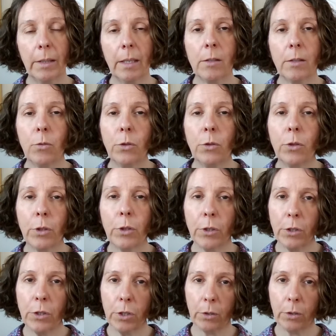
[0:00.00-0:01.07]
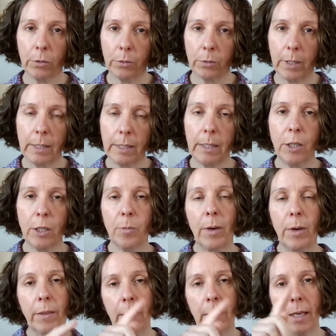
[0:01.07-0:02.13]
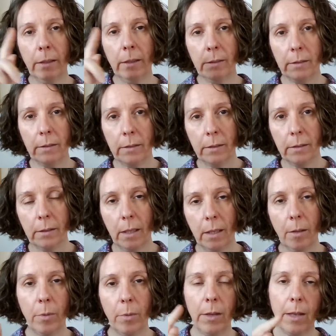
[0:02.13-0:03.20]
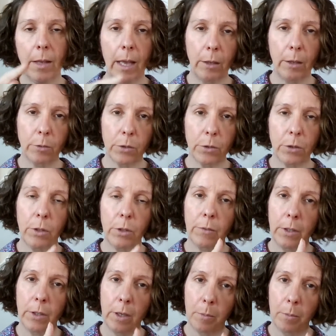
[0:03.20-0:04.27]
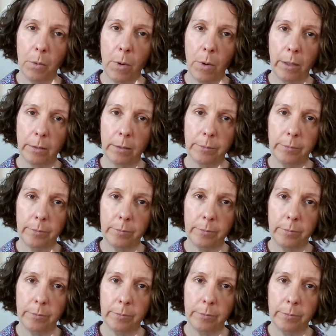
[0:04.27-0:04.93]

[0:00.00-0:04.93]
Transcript: that's all you're going to do, is each breath in and breath out, you give it a number 1.